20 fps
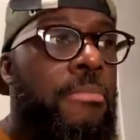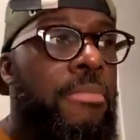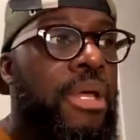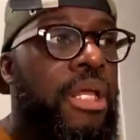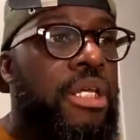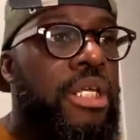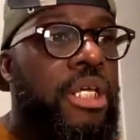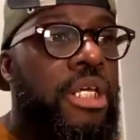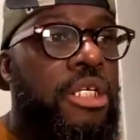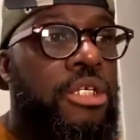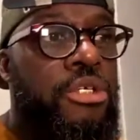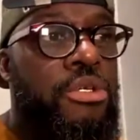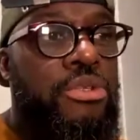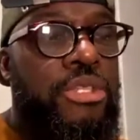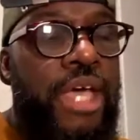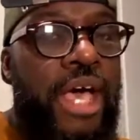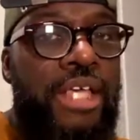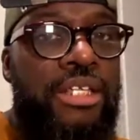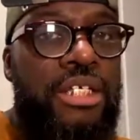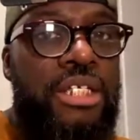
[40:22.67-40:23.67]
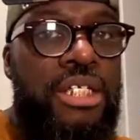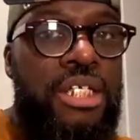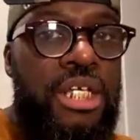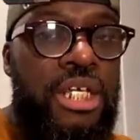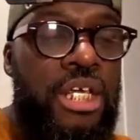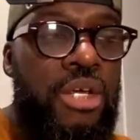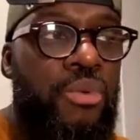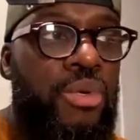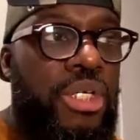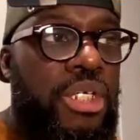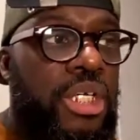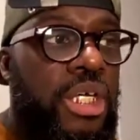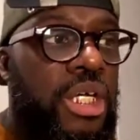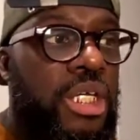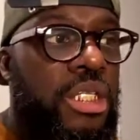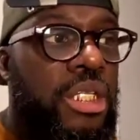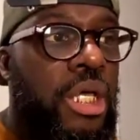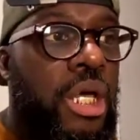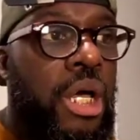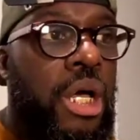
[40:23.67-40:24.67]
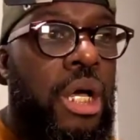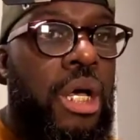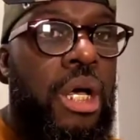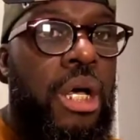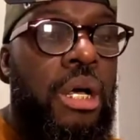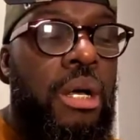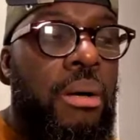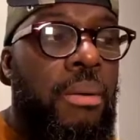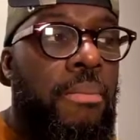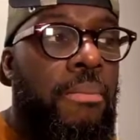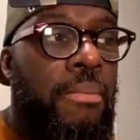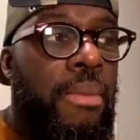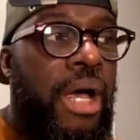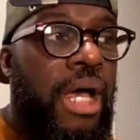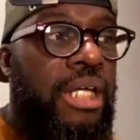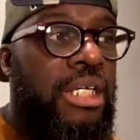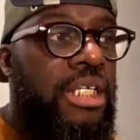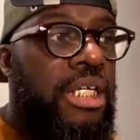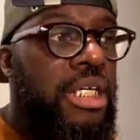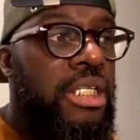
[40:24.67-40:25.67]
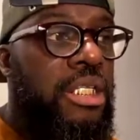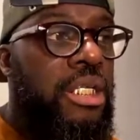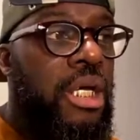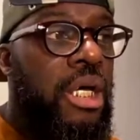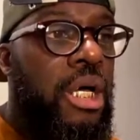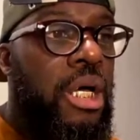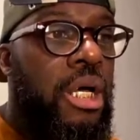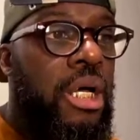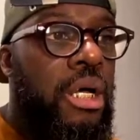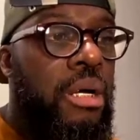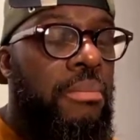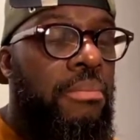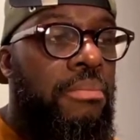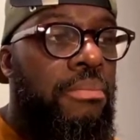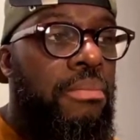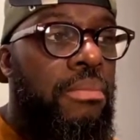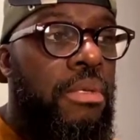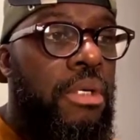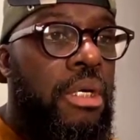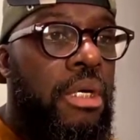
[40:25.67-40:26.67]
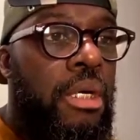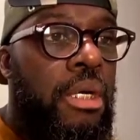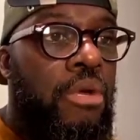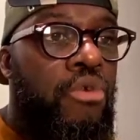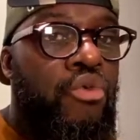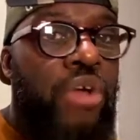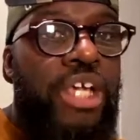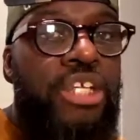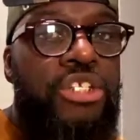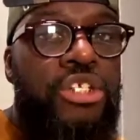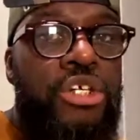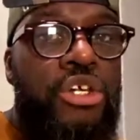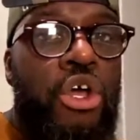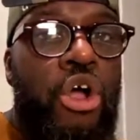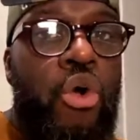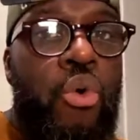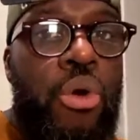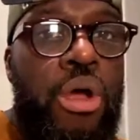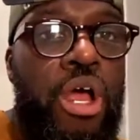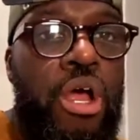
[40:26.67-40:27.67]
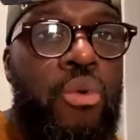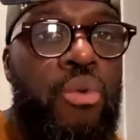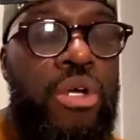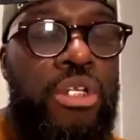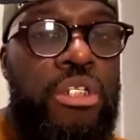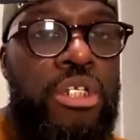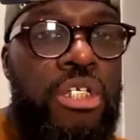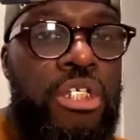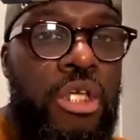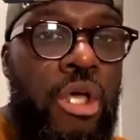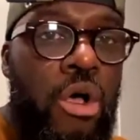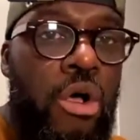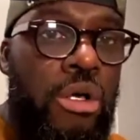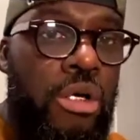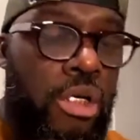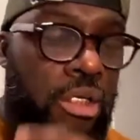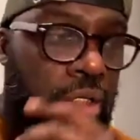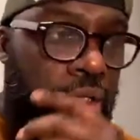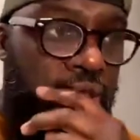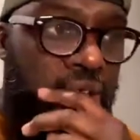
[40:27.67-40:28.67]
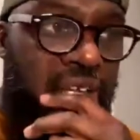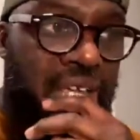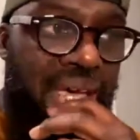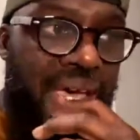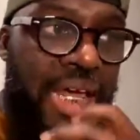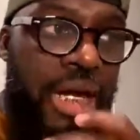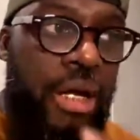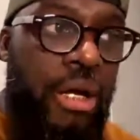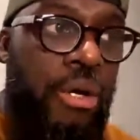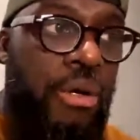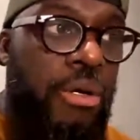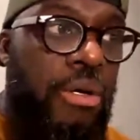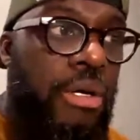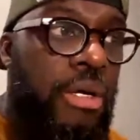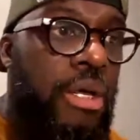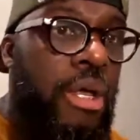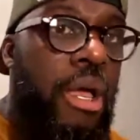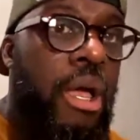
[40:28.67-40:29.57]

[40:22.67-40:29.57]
And then 2010, we did I did the Race to Nowhere with the song The Ghetto.